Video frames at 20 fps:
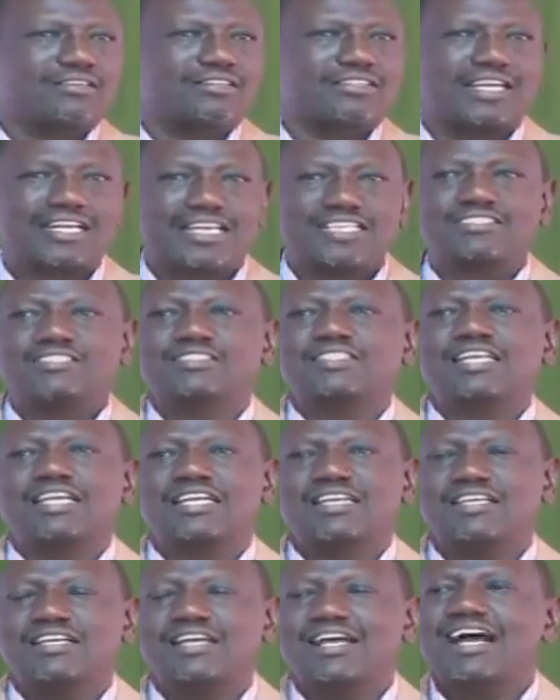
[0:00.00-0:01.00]
the next day
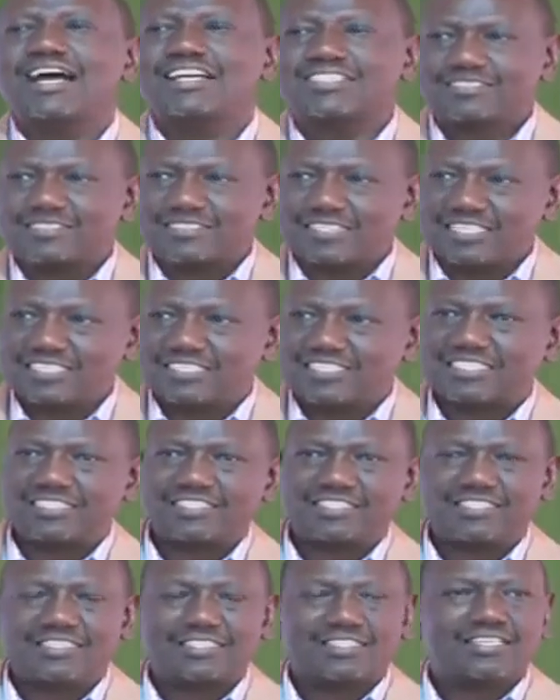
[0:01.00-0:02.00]
as they did
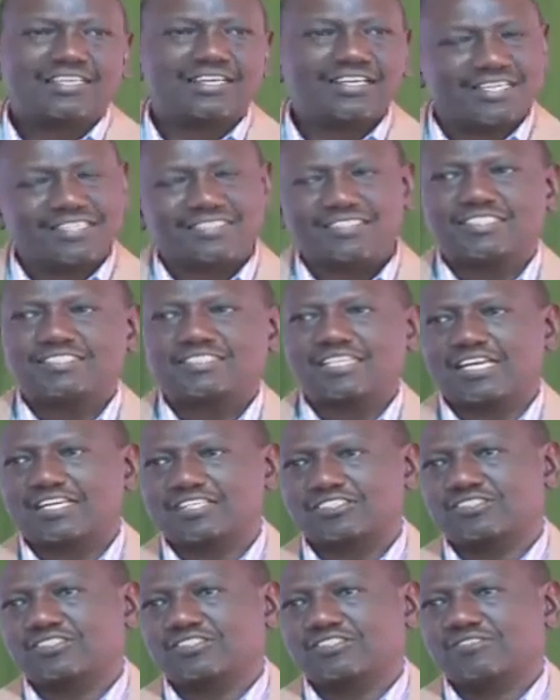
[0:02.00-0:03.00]
in this
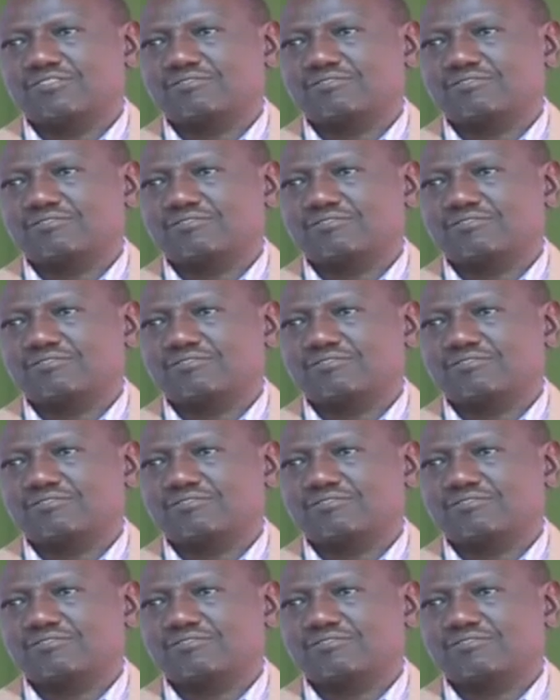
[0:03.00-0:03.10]
election.